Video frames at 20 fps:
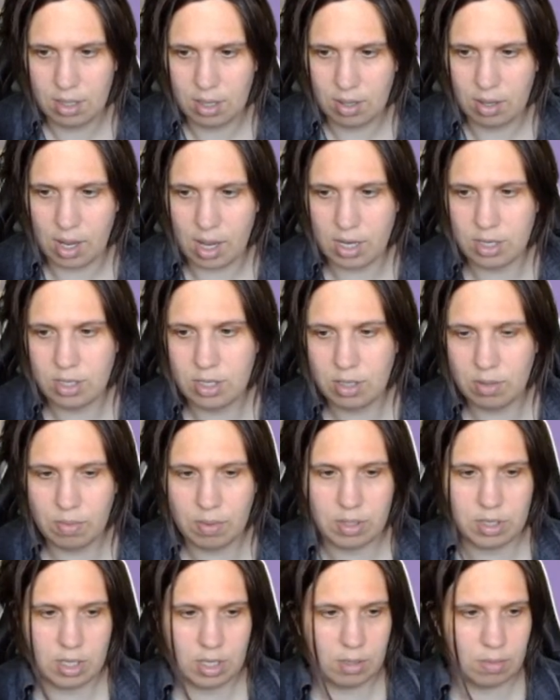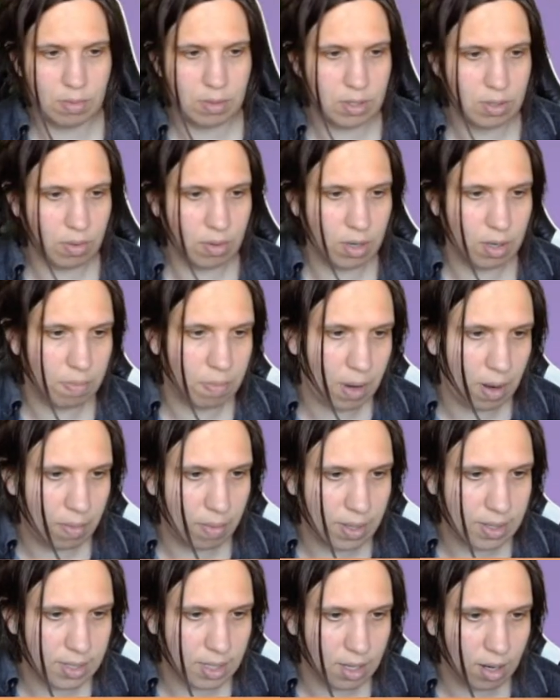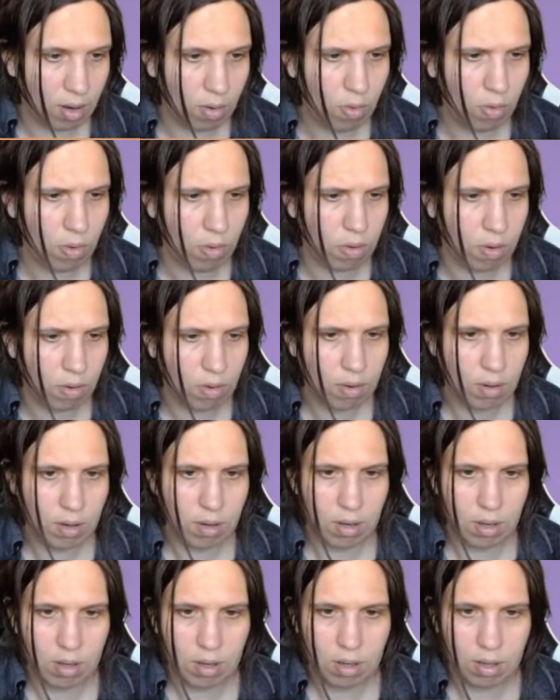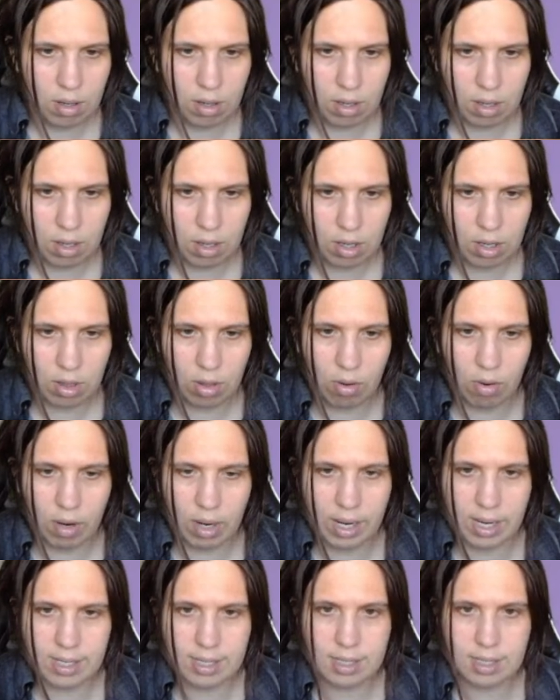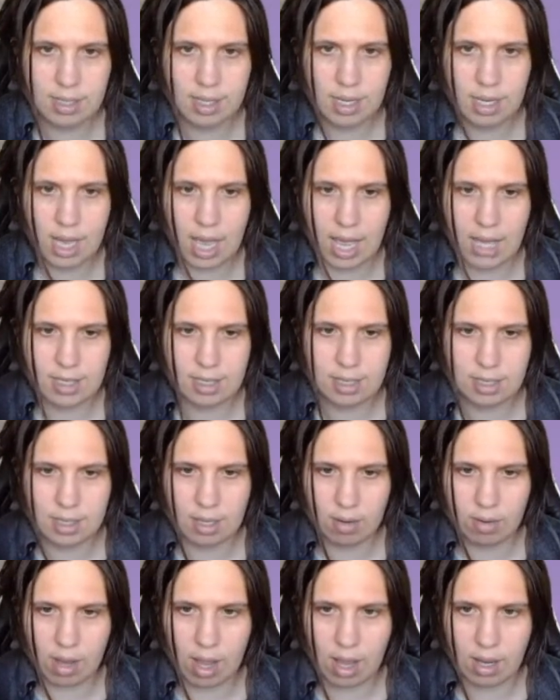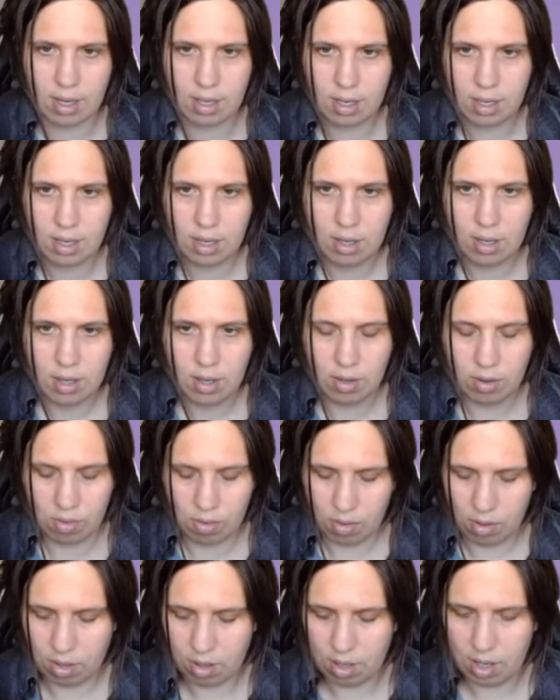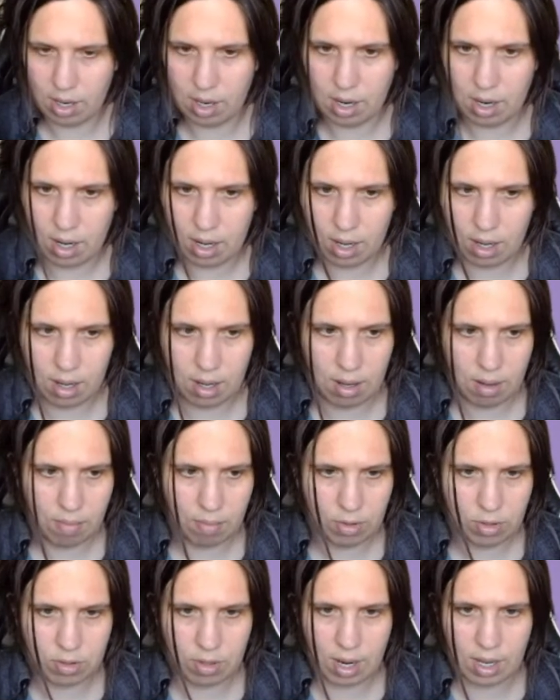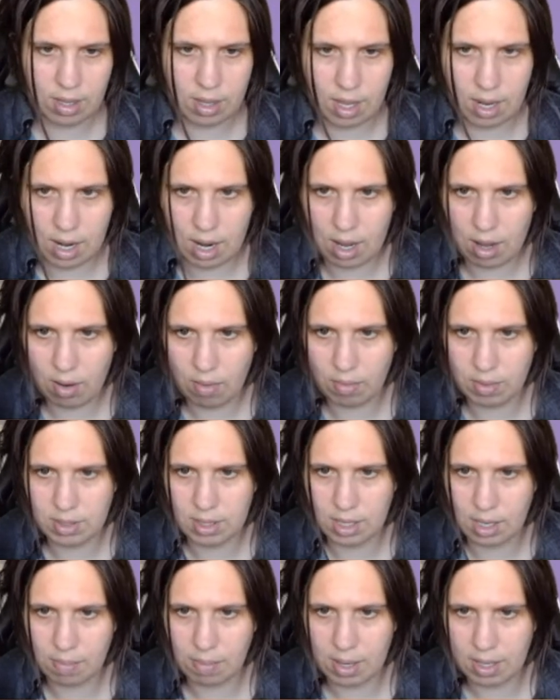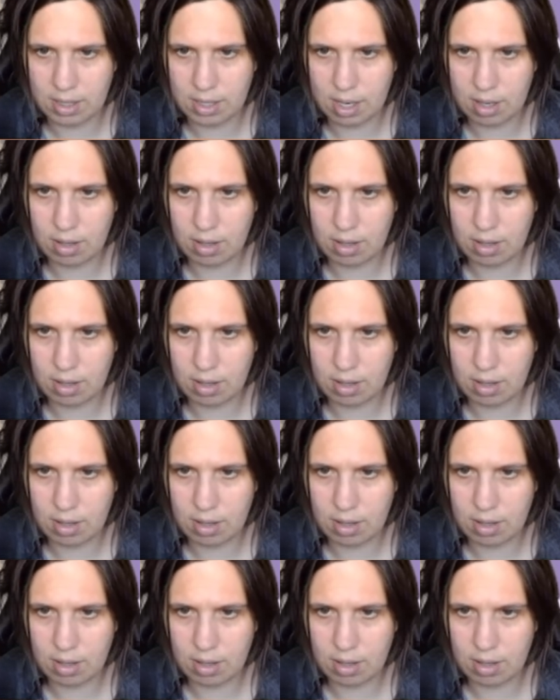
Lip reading: I do wish these were sorted by recent. Oh, glorious. Yes. Okay. Cool. All right. We'll drag that out once I get back down